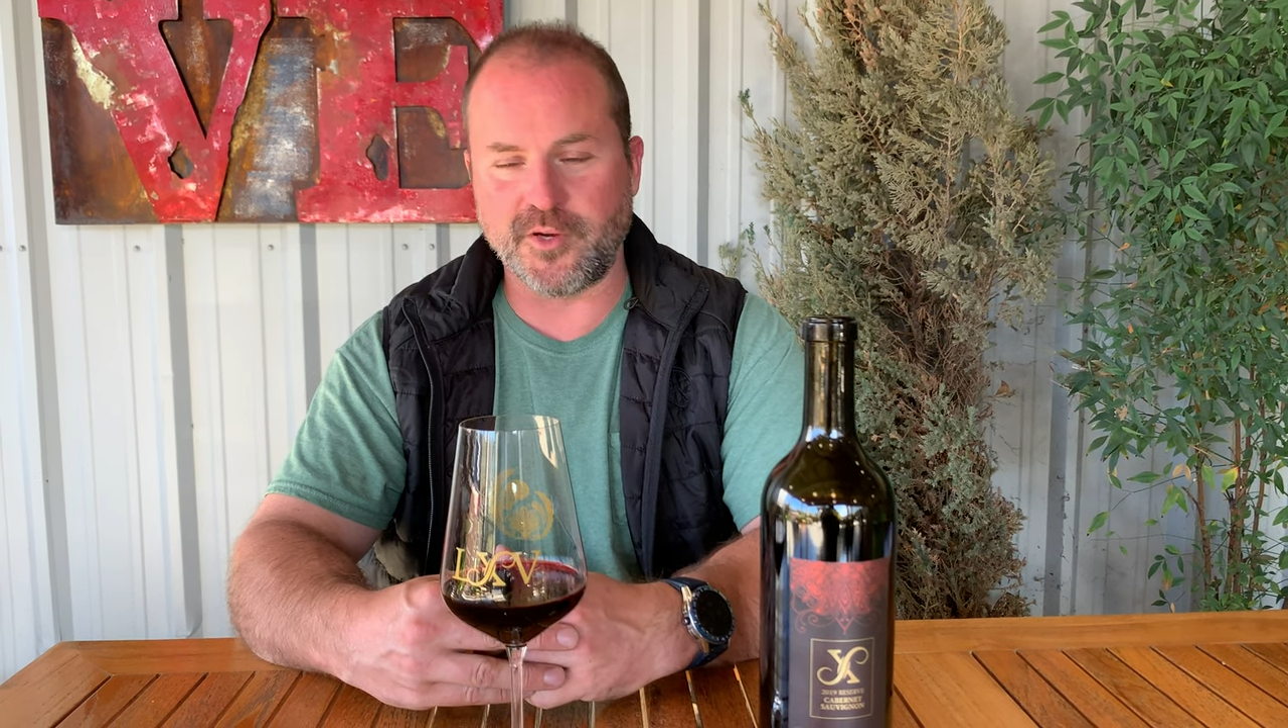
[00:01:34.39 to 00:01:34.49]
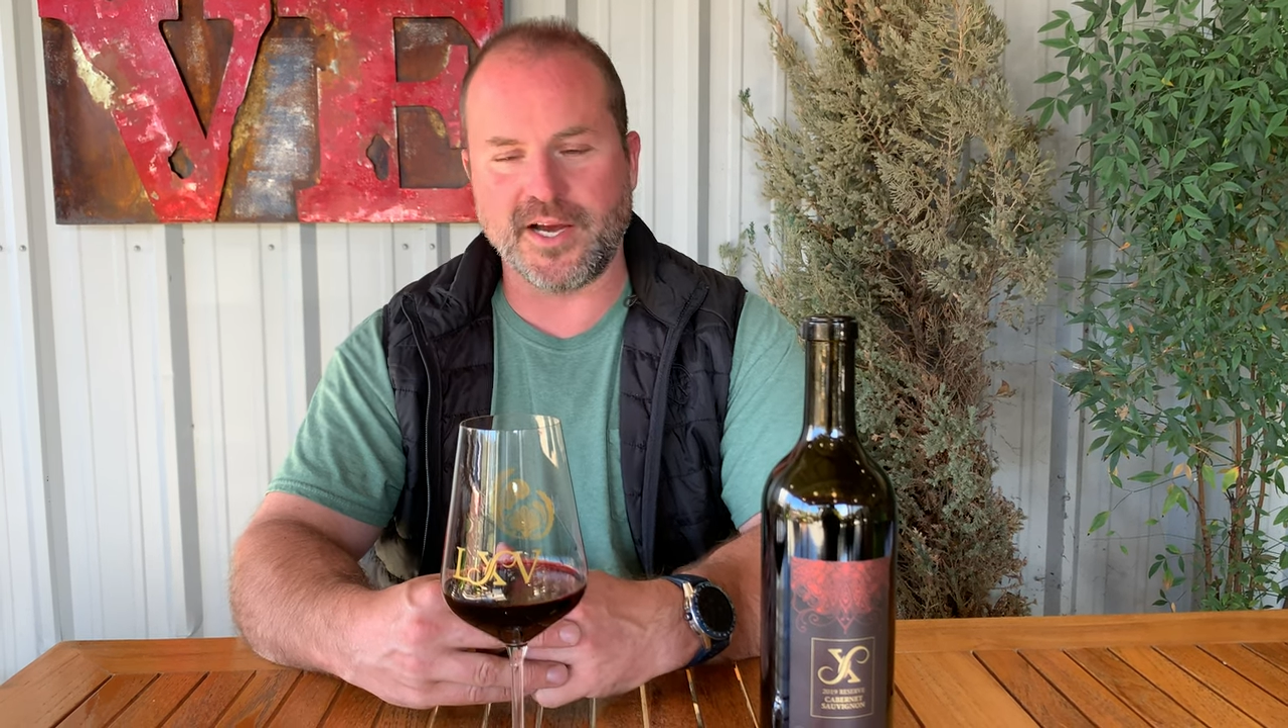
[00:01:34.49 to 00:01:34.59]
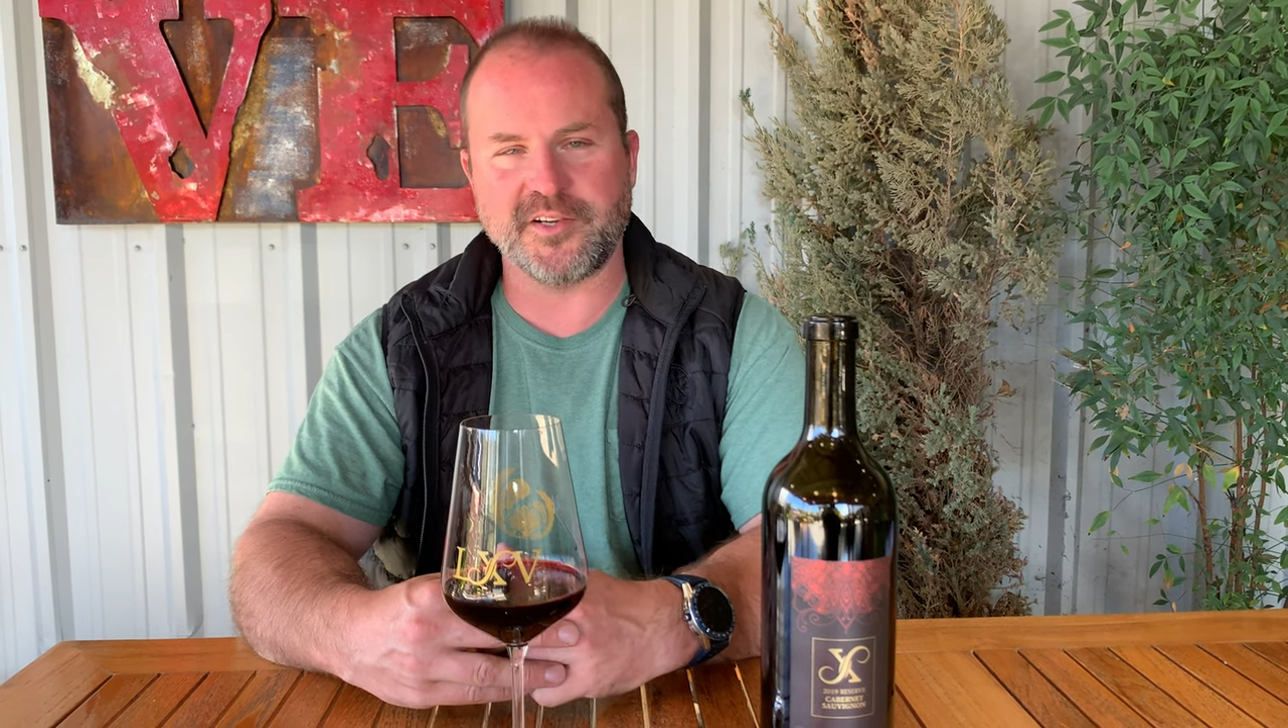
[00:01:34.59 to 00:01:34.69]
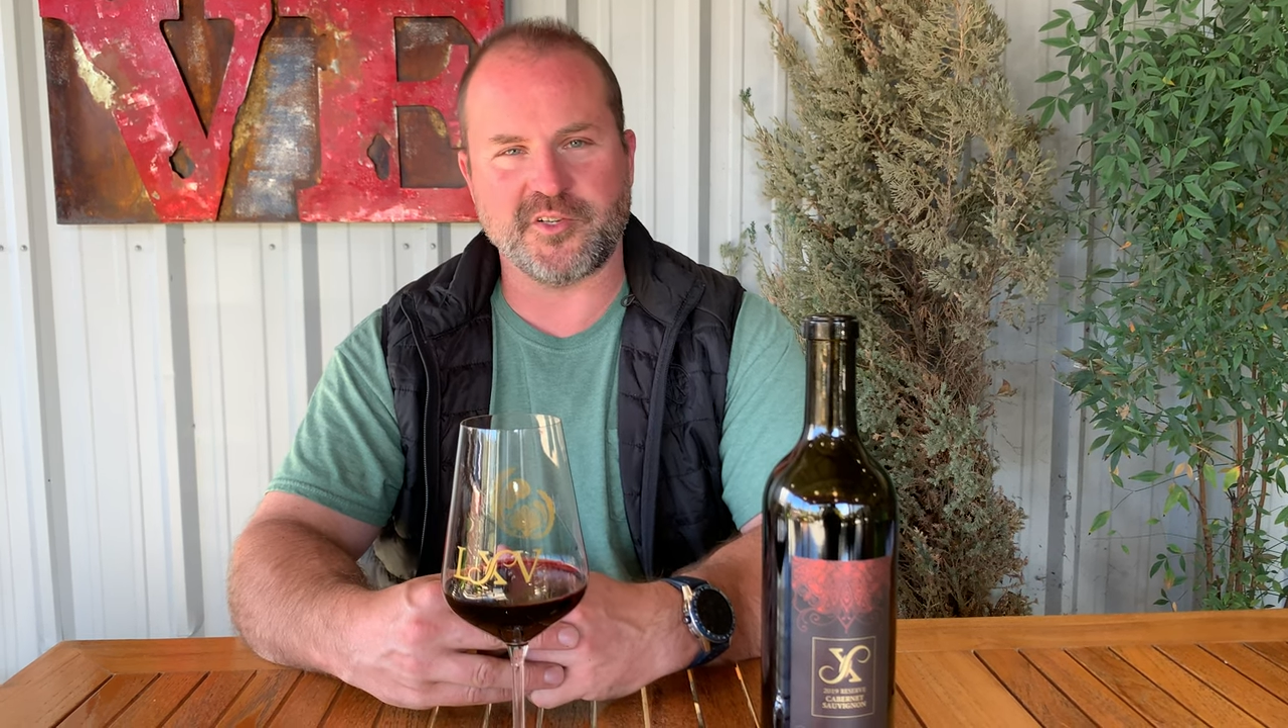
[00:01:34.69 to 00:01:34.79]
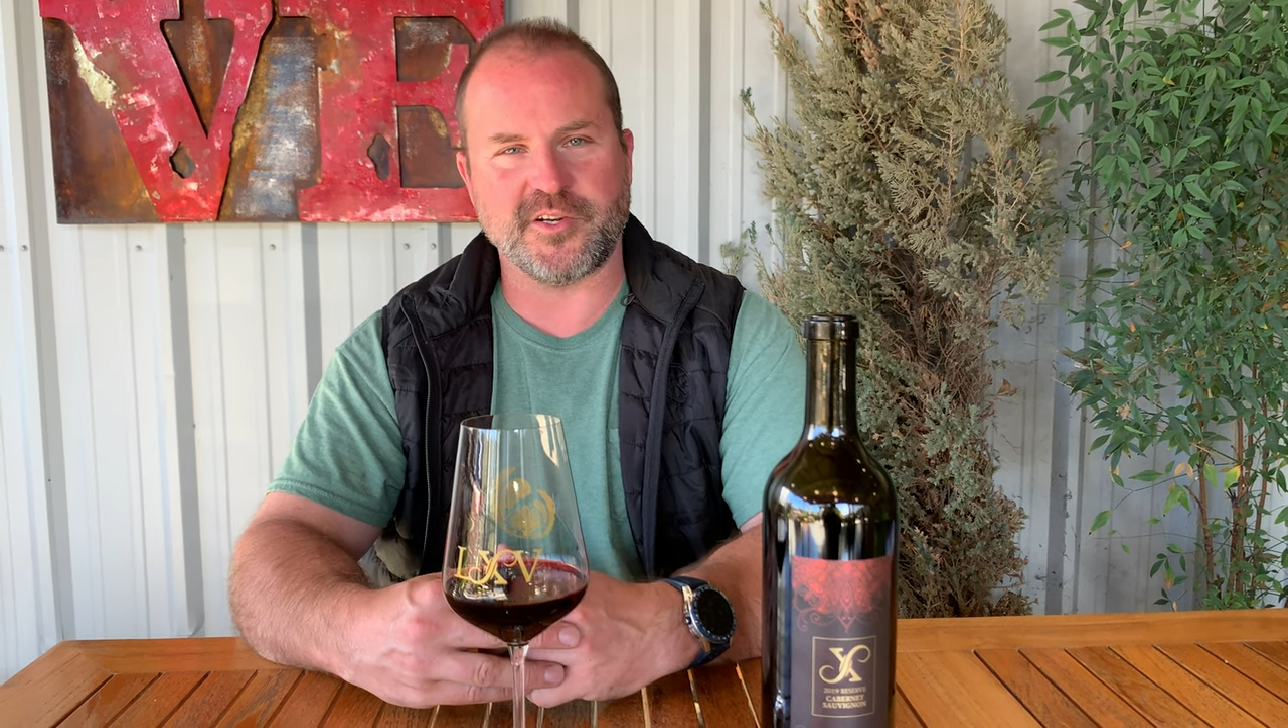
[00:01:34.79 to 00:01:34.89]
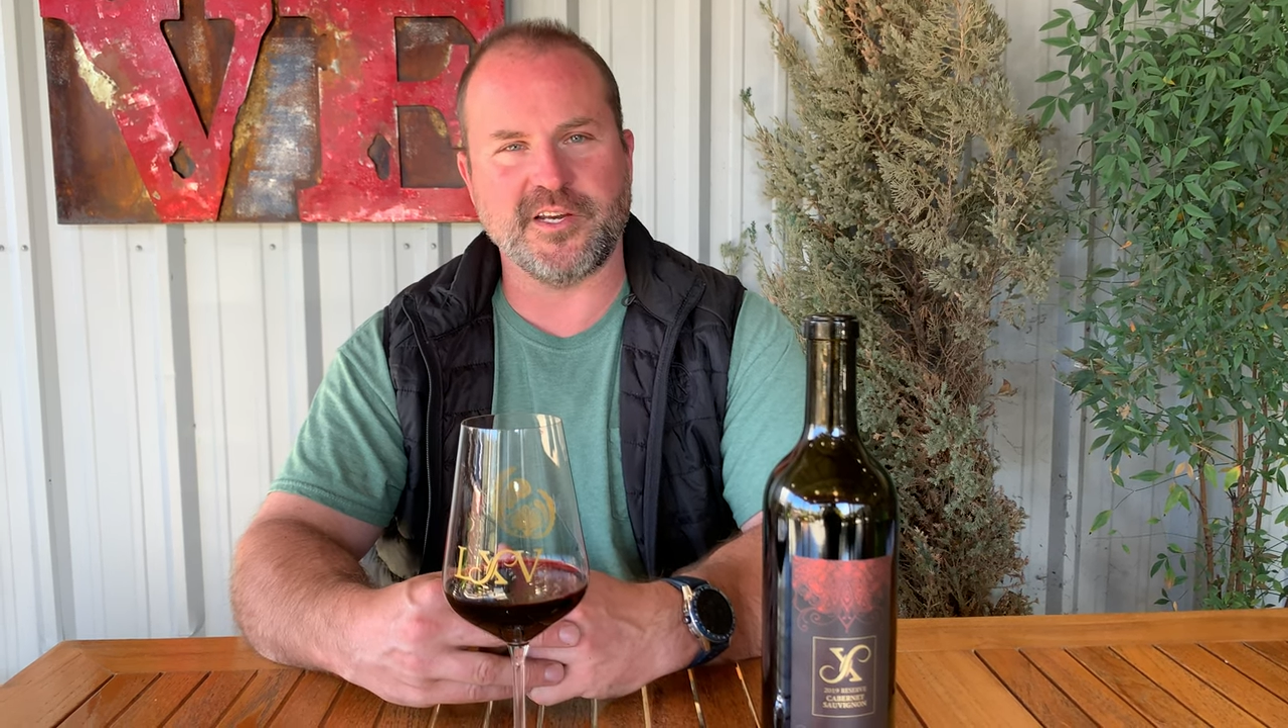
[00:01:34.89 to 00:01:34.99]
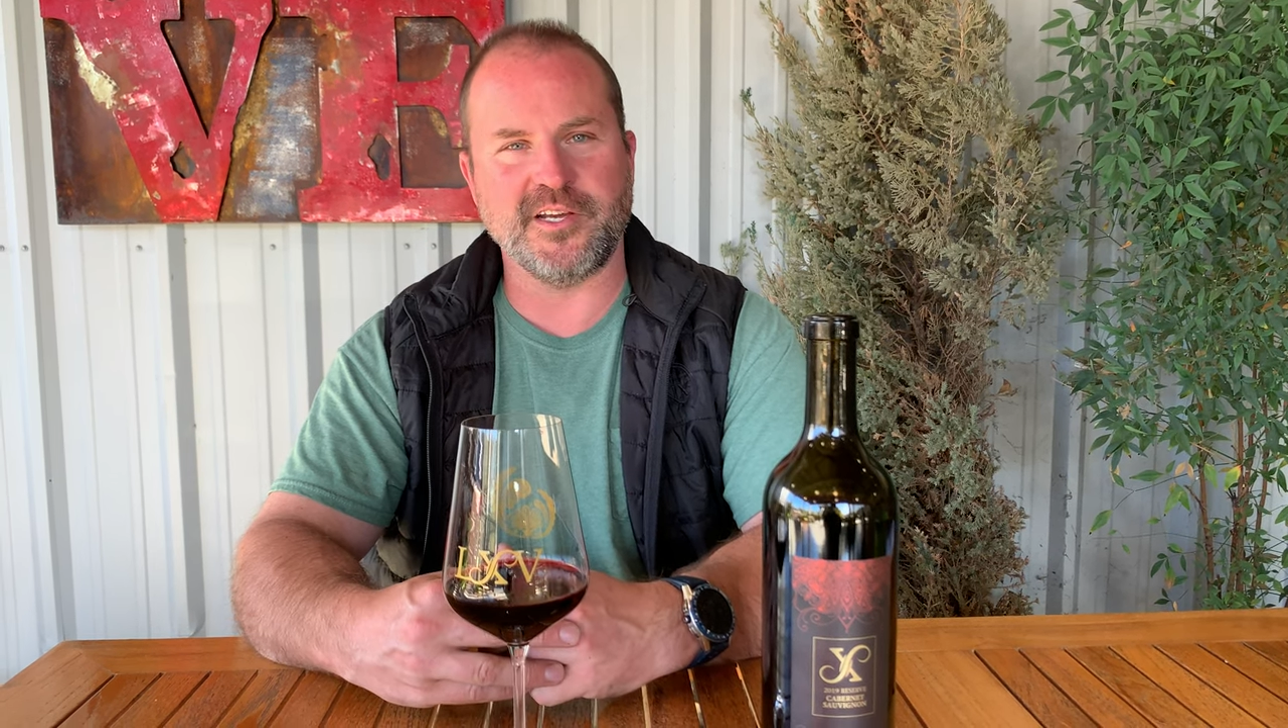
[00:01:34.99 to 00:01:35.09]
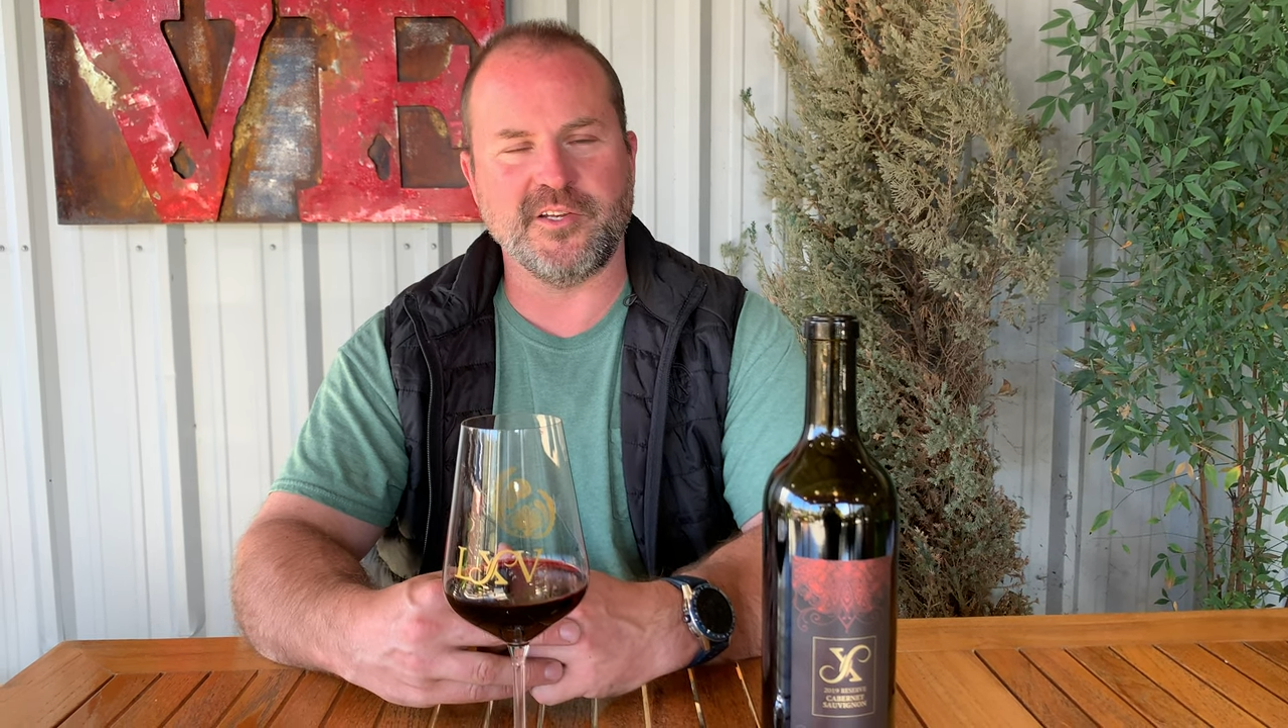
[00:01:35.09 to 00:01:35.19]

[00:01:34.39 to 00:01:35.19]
guys are going to